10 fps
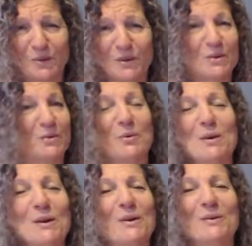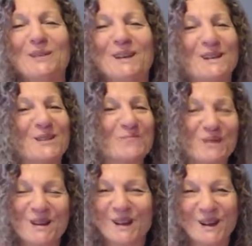We don't need to
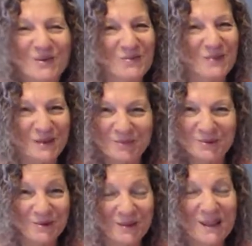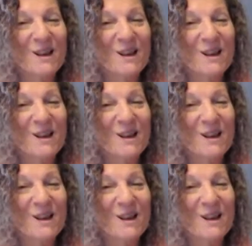bring in other people's